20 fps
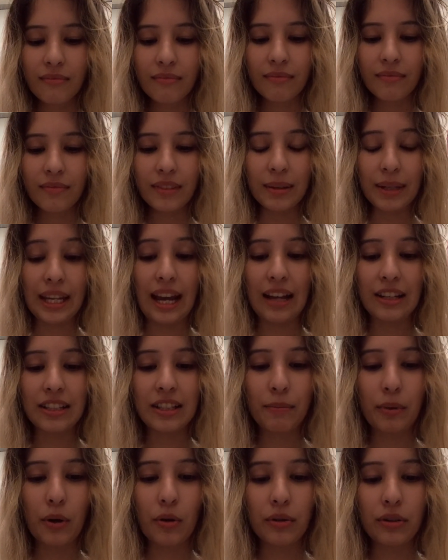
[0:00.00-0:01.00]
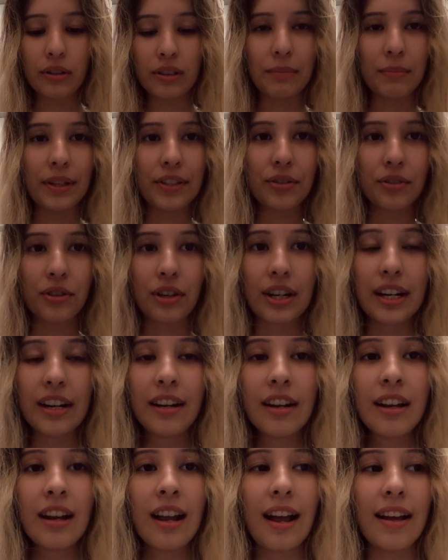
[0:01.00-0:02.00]
Yeah, I did a poll in my story
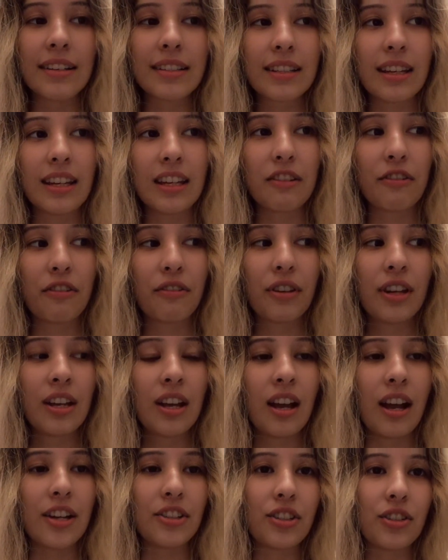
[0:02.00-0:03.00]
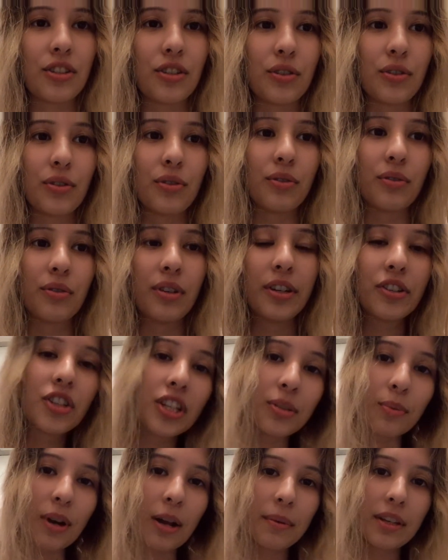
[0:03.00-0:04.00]
asking if I should do cheese
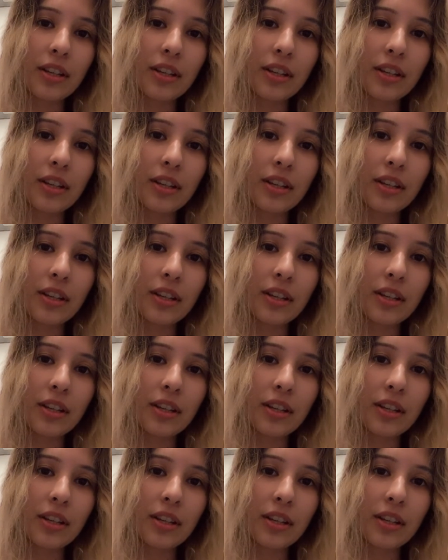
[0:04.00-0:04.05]
ramen